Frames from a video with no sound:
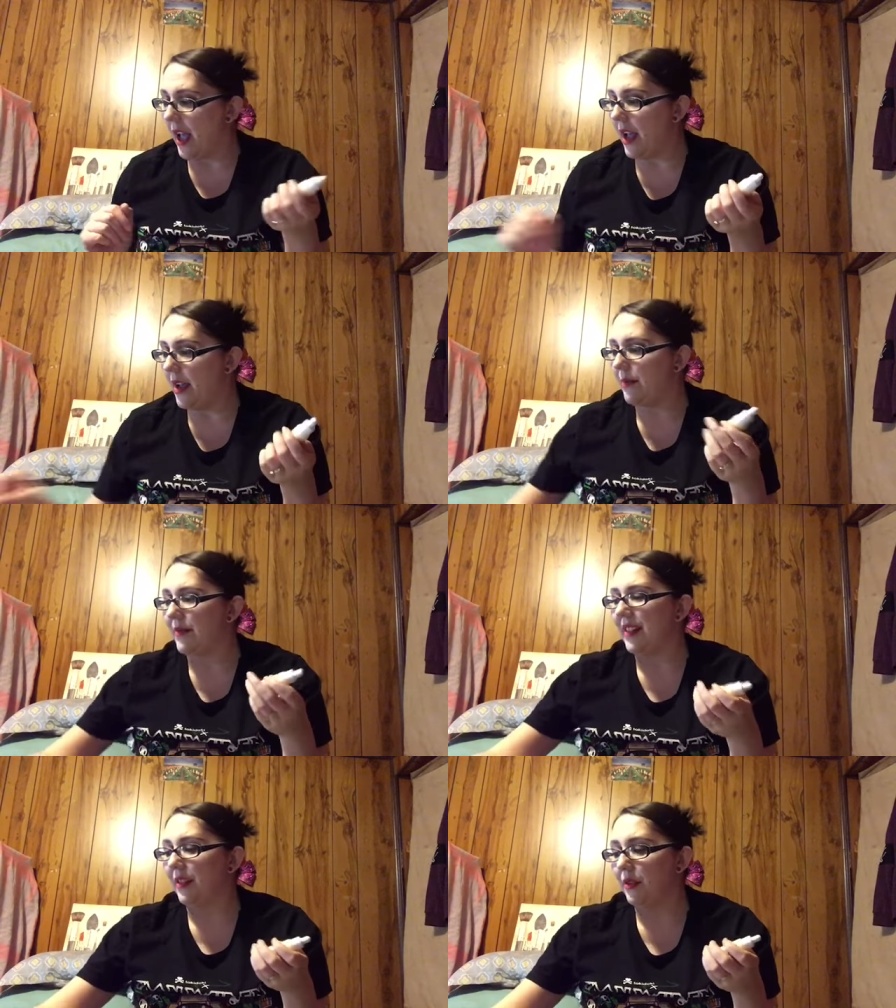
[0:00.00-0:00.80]
Um,
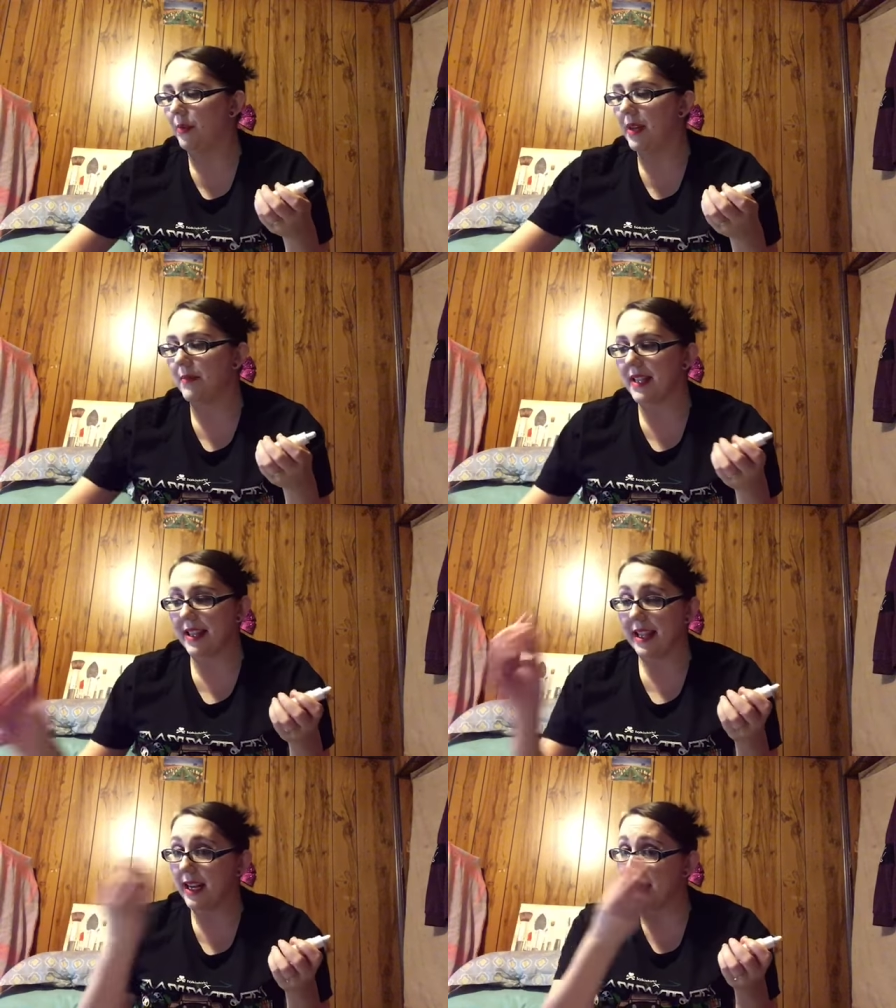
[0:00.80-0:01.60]
a little bit
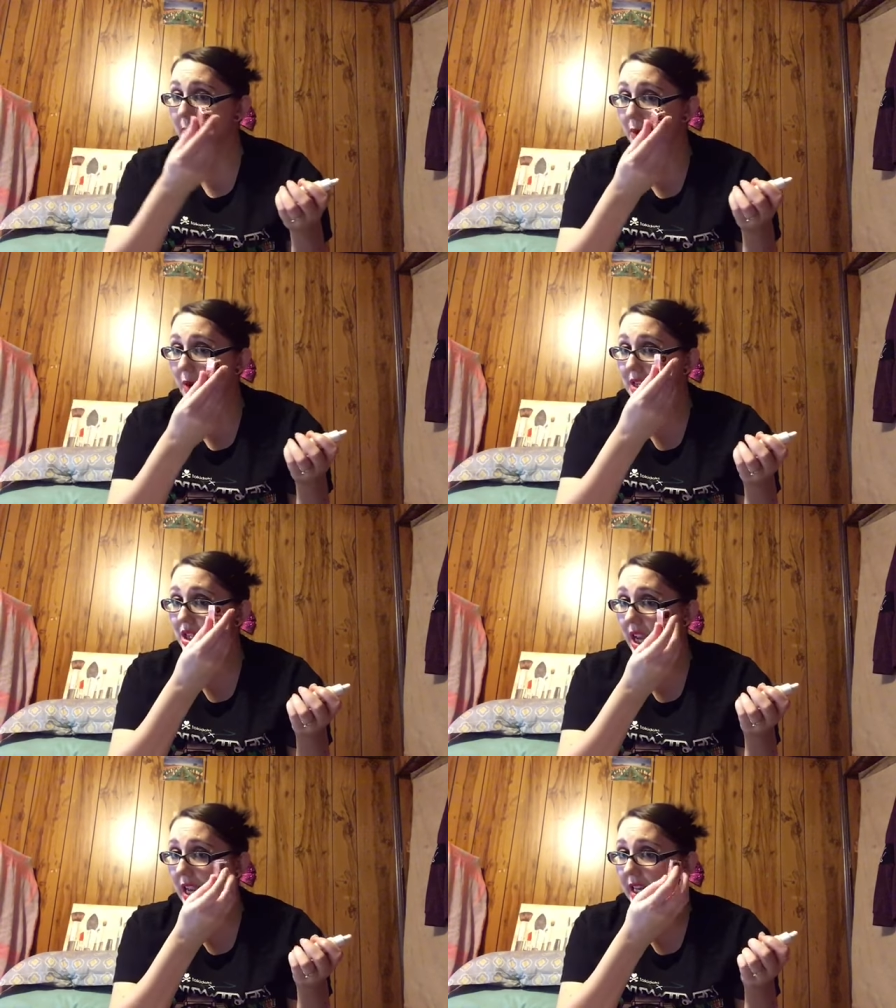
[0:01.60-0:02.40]
upset they didn't get my right
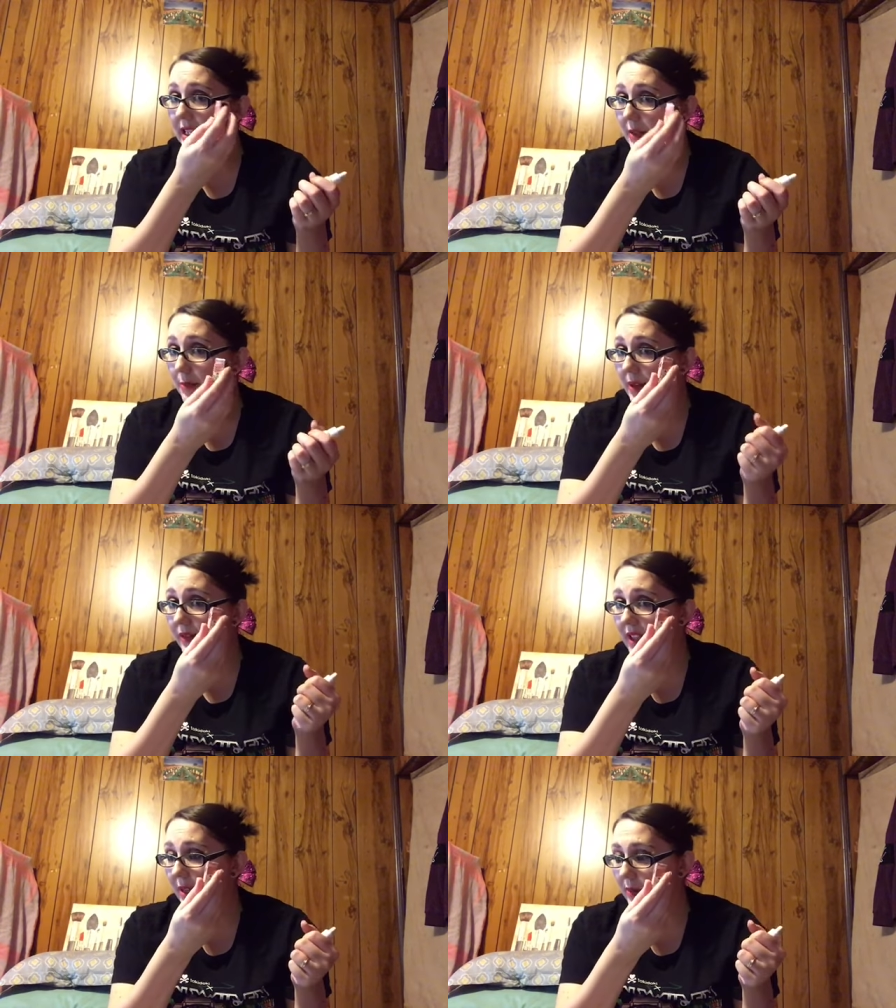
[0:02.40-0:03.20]
shade in the
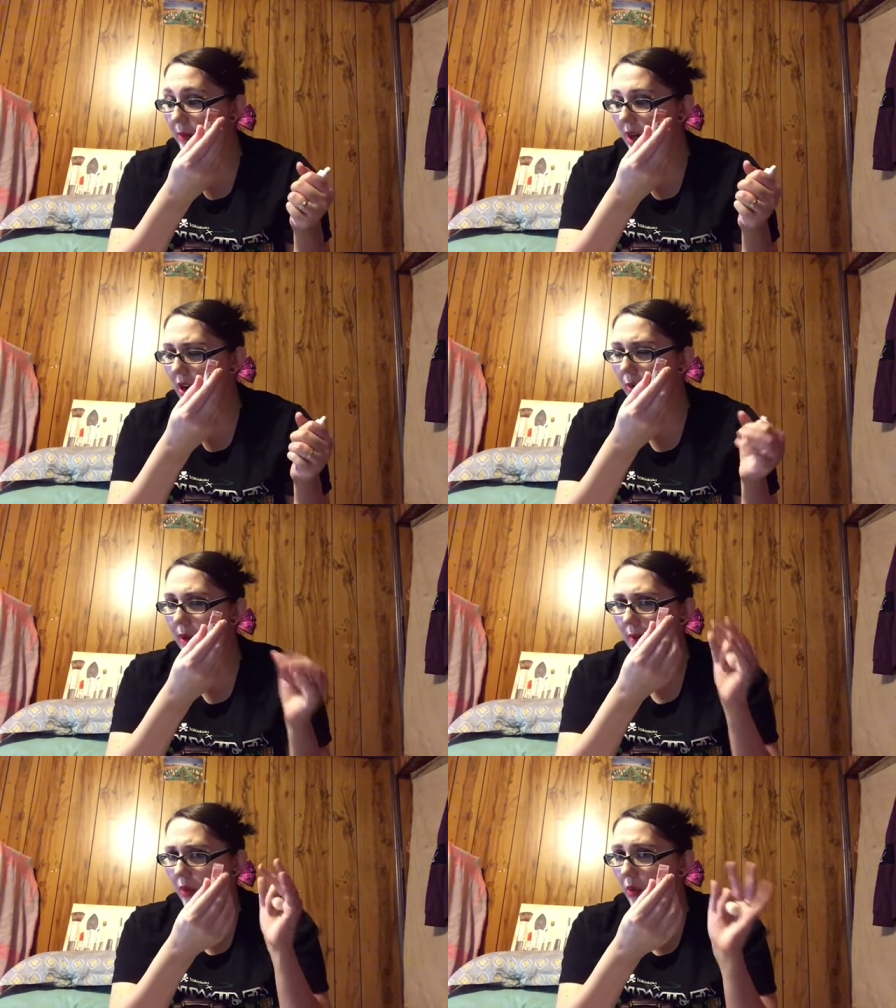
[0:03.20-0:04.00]
Benefit Gimme Brow,
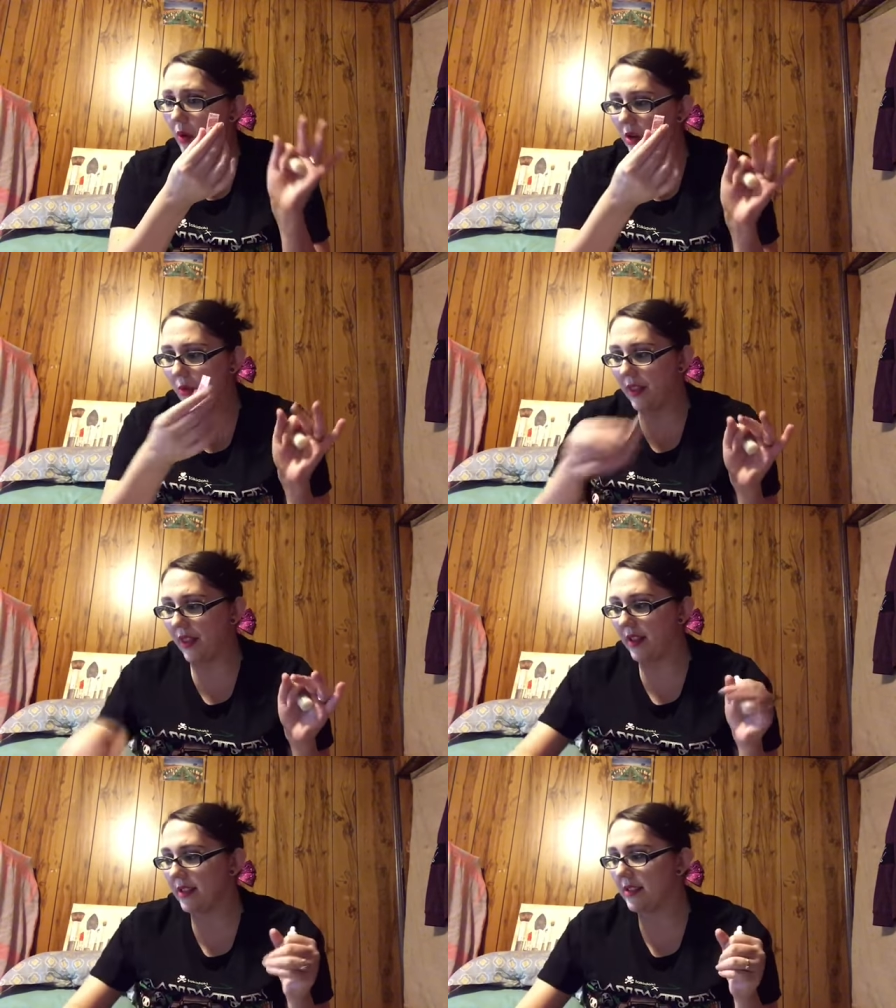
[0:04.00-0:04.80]
but I'm going to work
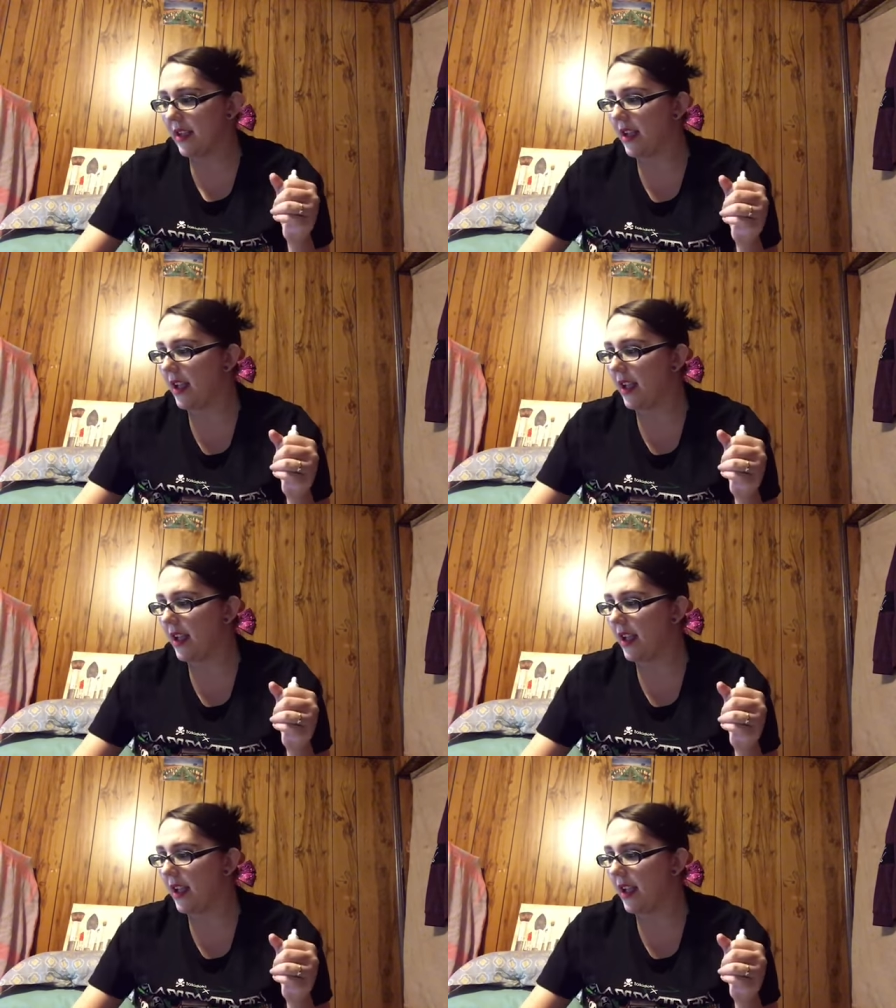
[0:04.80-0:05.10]
with it.